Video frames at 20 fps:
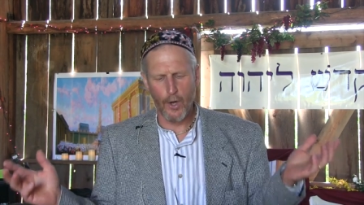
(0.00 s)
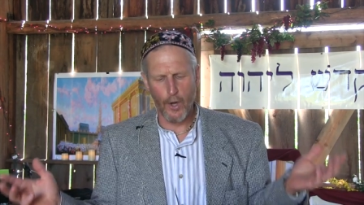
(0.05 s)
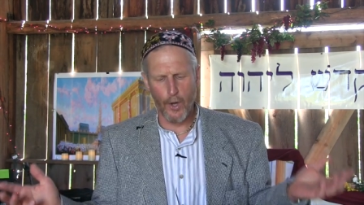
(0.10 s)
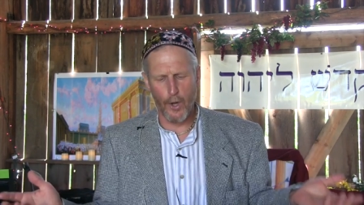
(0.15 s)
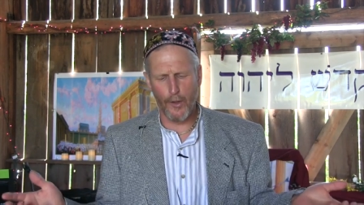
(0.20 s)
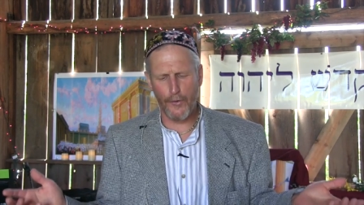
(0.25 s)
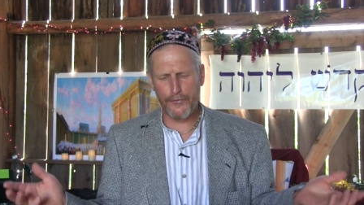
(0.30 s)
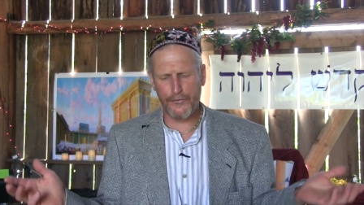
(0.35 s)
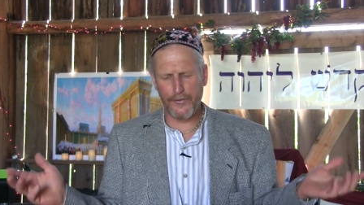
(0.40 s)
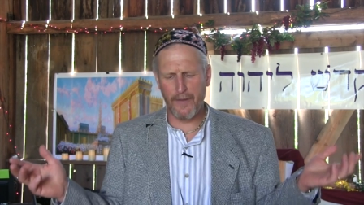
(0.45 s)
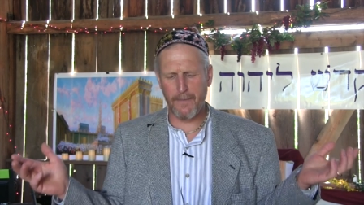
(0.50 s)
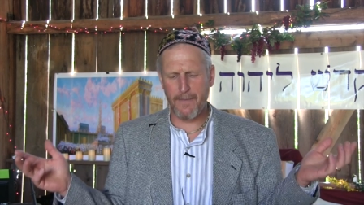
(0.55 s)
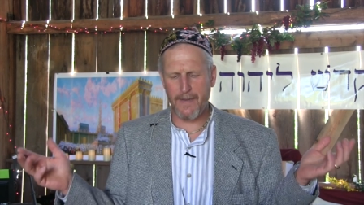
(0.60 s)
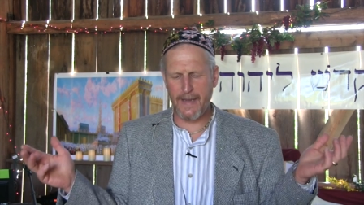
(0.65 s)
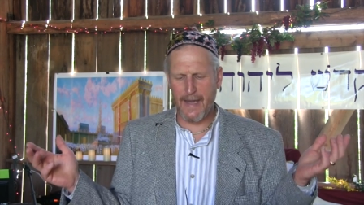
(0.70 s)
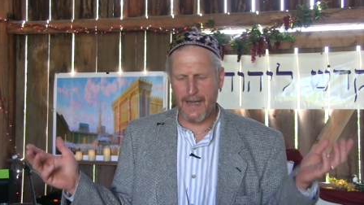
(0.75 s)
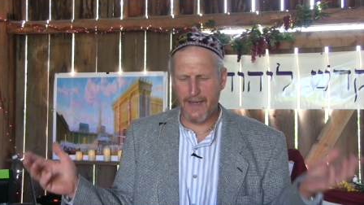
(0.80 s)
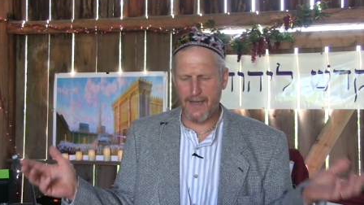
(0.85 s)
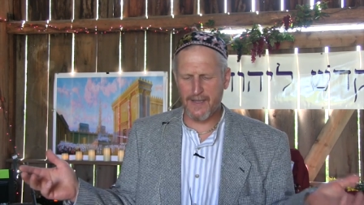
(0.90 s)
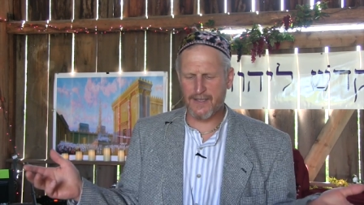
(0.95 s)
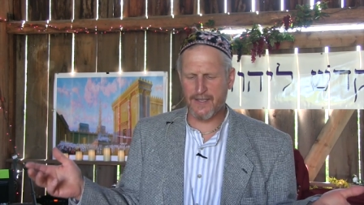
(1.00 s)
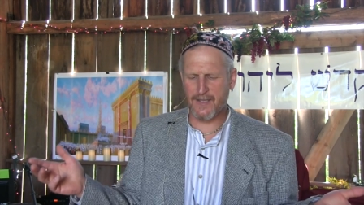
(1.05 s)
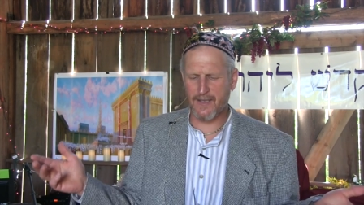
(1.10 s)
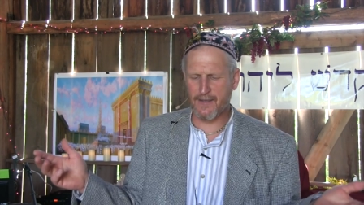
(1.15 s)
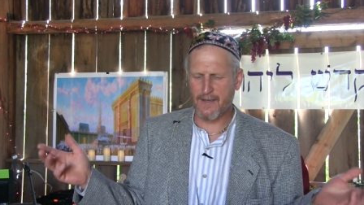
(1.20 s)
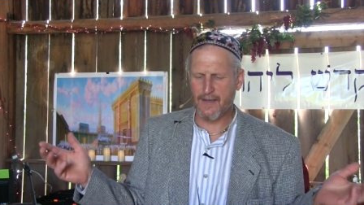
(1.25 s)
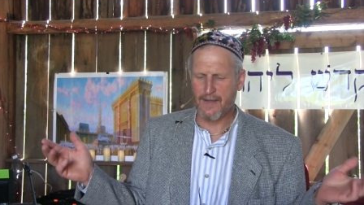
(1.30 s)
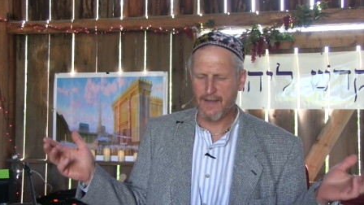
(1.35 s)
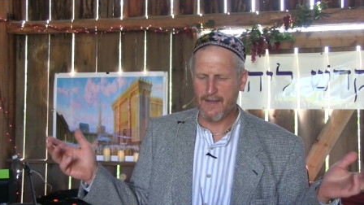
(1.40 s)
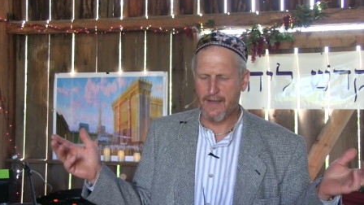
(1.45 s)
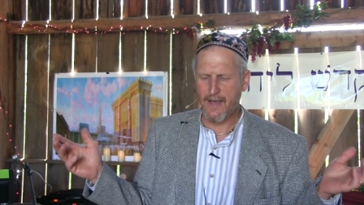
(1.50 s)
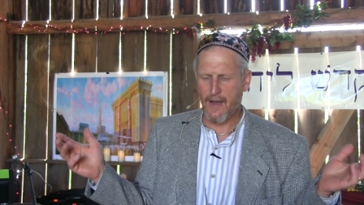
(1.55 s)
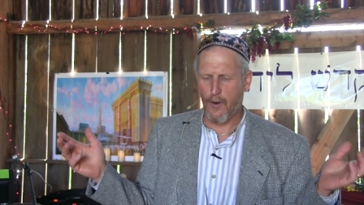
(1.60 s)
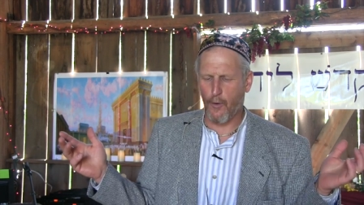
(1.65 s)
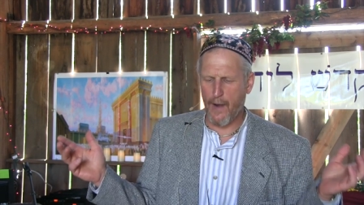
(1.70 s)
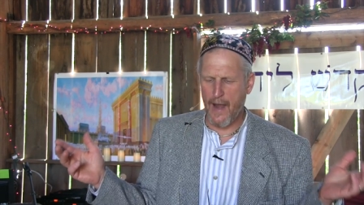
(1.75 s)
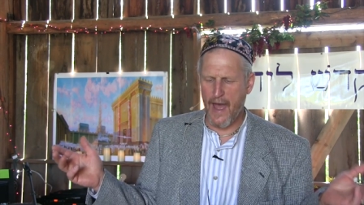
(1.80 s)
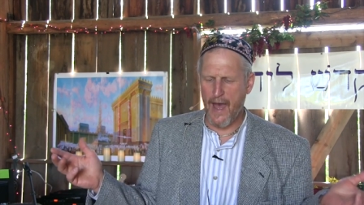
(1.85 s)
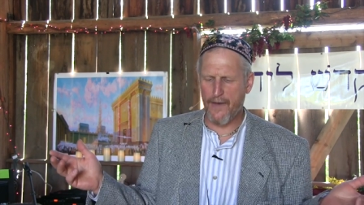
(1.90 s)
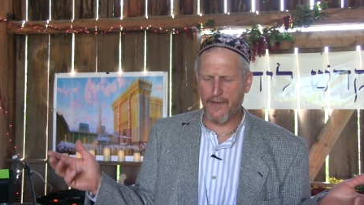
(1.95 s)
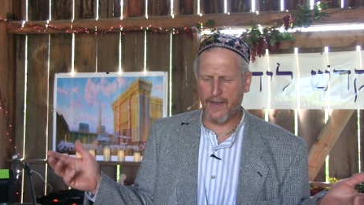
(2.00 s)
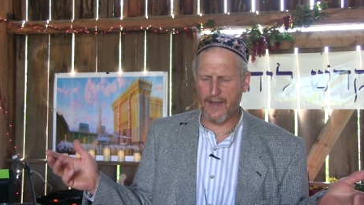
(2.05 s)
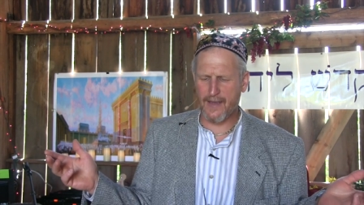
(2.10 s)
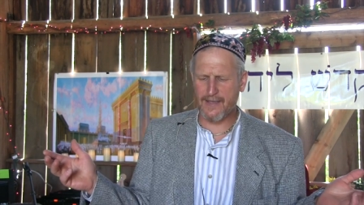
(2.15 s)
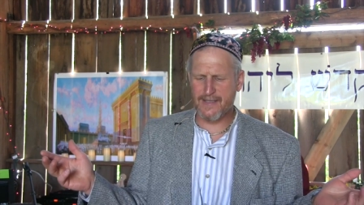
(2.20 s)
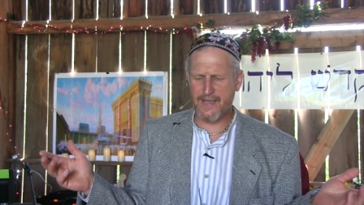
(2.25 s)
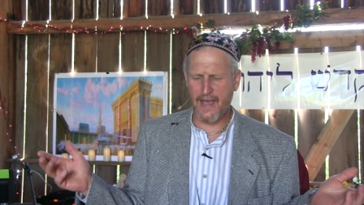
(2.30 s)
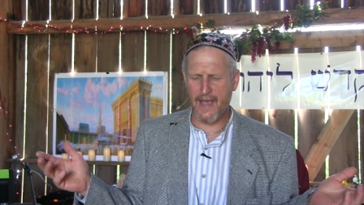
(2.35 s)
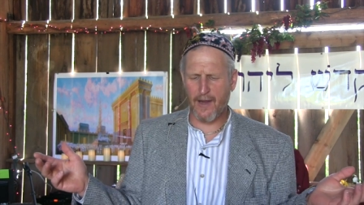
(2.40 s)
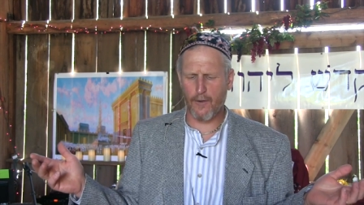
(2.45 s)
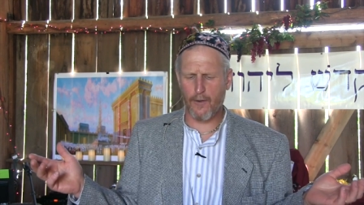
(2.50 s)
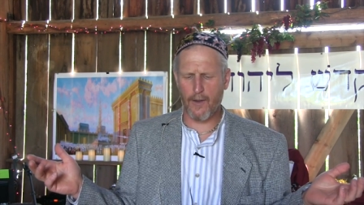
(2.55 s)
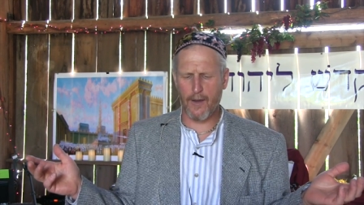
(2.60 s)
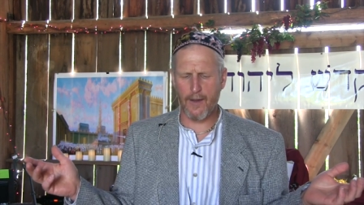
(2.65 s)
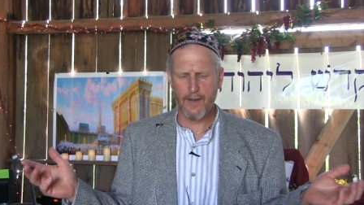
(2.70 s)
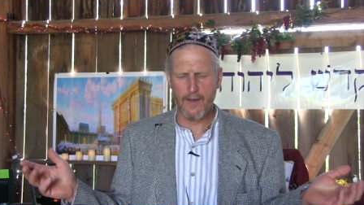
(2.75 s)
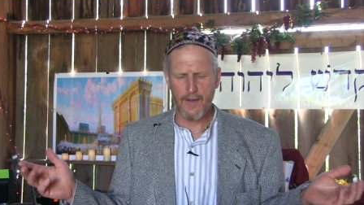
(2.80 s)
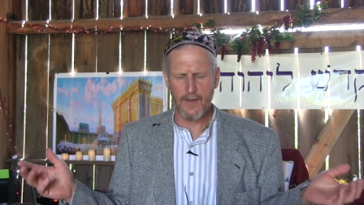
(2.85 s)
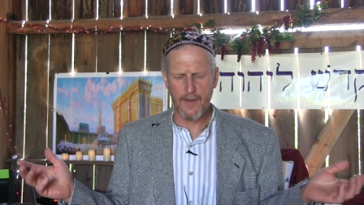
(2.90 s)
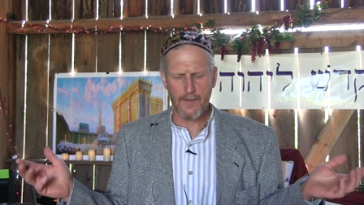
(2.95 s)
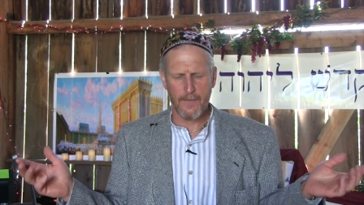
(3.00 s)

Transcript: wholesome, innocent, or having integrity.